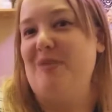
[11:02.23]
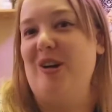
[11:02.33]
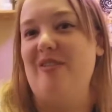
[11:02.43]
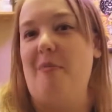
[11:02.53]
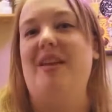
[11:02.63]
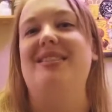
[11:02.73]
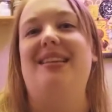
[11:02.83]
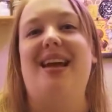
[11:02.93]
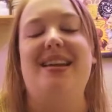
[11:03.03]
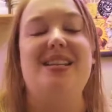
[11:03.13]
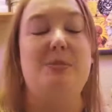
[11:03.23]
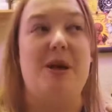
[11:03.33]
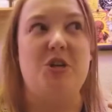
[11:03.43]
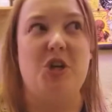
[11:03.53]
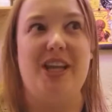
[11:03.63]
more from this line,
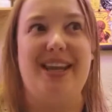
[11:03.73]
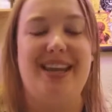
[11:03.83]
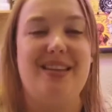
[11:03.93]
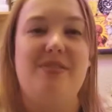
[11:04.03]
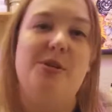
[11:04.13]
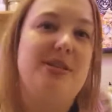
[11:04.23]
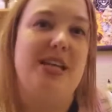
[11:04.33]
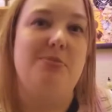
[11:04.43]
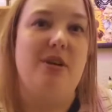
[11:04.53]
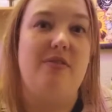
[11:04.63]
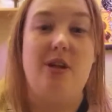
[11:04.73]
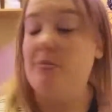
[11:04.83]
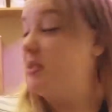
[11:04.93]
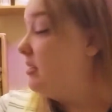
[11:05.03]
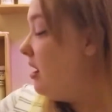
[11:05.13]
especially the full-size
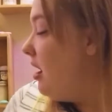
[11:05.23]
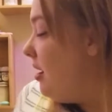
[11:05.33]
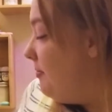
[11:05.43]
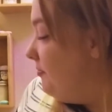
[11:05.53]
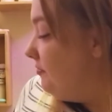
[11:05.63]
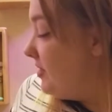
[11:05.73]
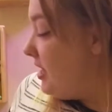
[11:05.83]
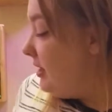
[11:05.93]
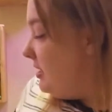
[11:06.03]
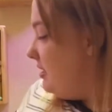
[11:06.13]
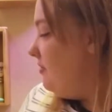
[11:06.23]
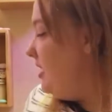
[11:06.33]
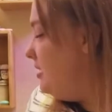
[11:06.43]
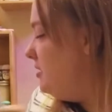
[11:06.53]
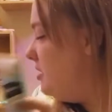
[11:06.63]
perfumes, at least of
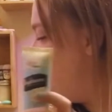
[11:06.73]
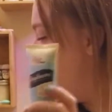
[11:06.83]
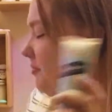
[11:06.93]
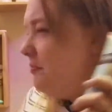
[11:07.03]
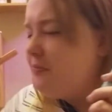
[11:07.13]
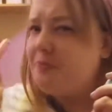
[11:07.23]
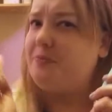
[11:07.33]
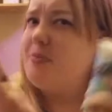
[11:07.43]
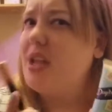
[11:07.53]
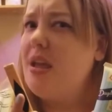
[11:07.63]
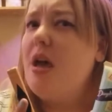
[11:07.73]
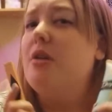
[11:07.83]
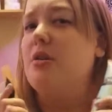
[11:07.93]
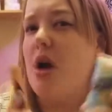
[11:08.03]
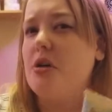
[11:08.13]
these two.
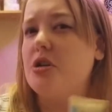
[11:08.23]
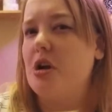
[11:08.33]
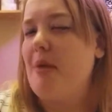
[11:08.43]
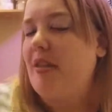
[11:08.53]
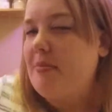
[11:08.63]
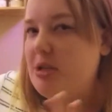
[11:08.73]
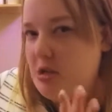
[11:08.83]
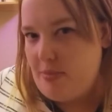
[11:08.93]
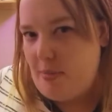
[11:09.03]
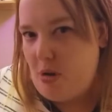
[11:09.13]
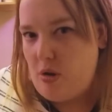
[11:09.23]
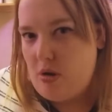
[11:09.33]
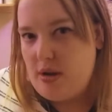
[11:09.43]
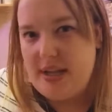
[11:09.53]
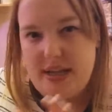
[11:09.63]
Not sure about the Mr.
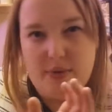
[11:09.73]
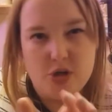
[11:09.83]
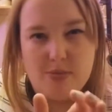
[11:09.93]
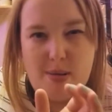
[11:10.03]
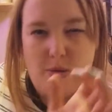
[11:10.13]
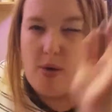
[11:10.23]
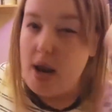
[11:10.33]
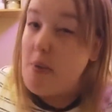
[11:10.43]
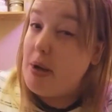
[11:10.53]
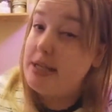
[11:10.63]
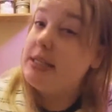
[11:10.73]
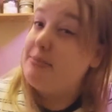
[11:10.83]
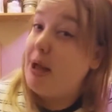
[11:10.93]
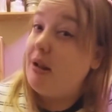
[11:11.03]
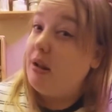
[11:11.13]
Bubble, like the original Bubble one. I want to
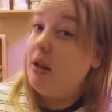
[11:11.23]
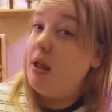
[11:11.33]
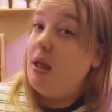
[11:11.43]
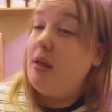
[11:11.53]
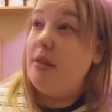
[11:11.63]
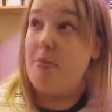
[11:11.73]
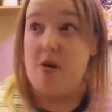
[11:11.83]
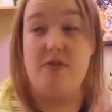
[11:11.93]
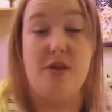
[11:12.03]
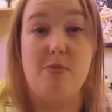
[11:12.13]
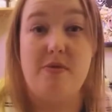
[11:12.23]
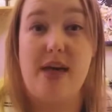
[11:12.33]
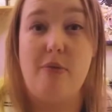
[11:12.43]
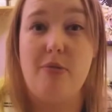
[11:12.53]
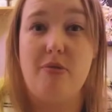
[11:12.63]
smell the perfume of
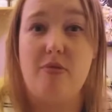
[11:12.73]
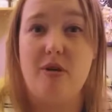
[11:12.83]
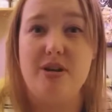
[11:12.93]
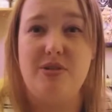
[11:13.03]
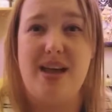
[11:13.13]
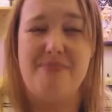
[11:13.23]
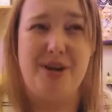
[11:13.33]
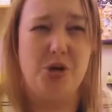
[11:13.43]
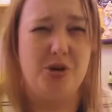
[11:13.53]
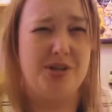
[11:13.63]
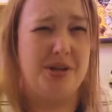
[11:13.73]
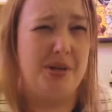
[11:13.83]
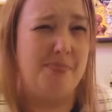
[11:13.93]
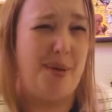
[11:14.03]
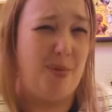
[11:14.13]
that one before I do that and make sure it's not the
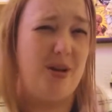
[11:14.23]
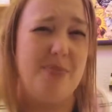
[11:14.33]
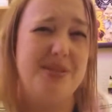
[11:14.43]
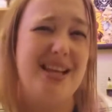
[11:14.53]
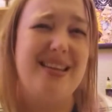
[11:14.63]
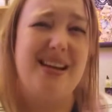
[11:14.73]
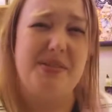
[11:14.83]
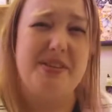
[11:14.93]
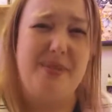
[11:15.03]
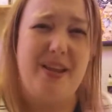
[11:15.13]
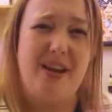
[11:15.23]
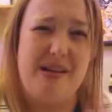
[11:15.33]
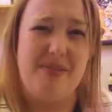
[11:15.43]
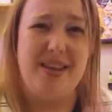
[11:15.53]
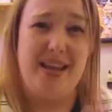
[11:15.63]
bubblegum scent that I was smelling on
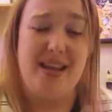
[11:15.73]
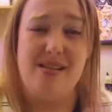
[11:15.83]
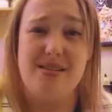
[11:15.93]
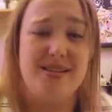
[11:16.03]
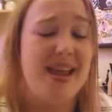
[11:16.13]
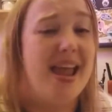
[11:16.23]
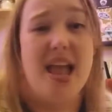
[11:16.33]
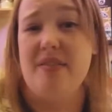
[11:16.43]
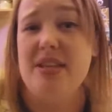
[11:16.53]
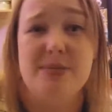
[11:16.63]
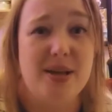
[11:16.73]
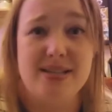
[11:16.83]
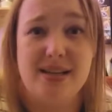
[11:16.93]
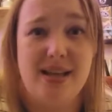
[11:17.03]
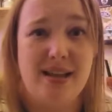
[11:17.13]
everything else. If it smells
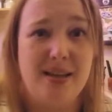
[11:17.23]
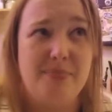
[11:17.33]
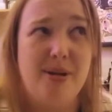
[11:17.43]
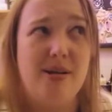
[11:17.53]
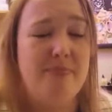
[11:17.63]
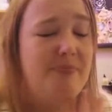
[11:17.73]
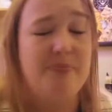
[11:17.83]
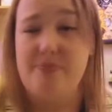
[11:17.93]
like that lip balm,